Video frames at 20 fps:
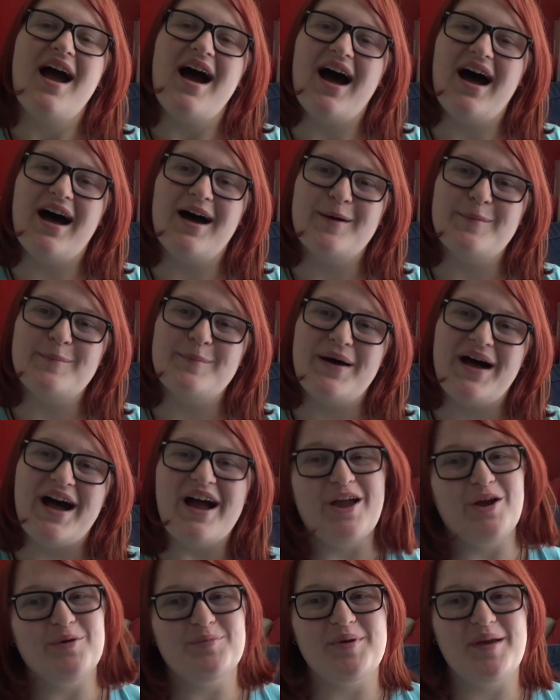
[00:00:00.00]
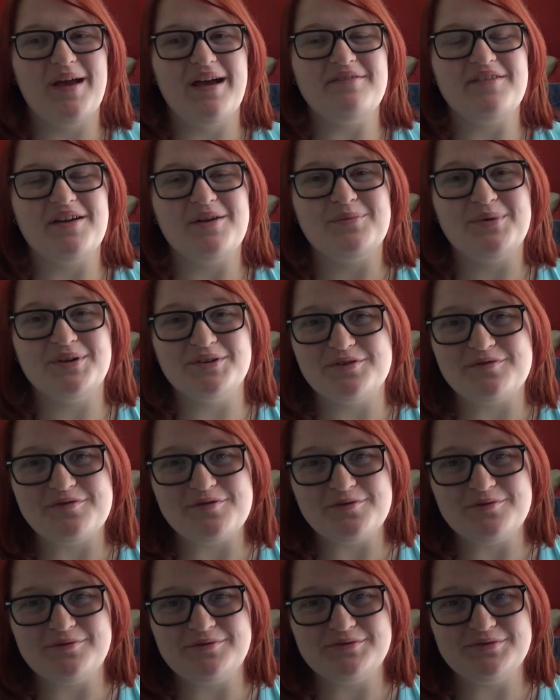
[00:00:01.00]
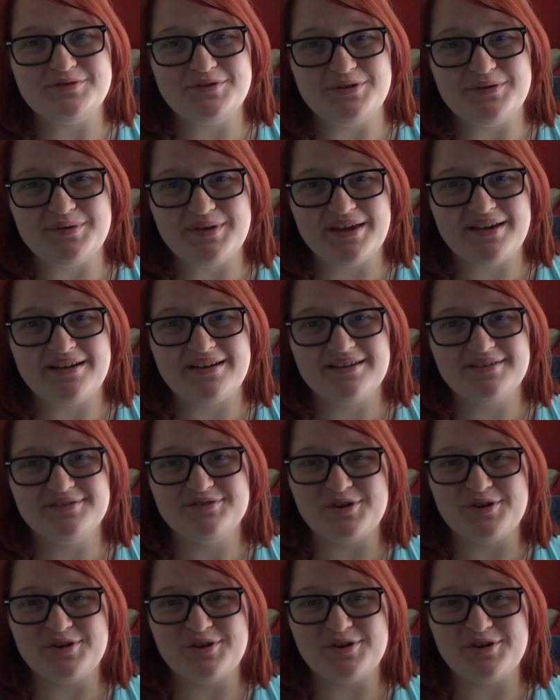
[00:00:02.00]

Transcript: I hope you have a wonderful new year.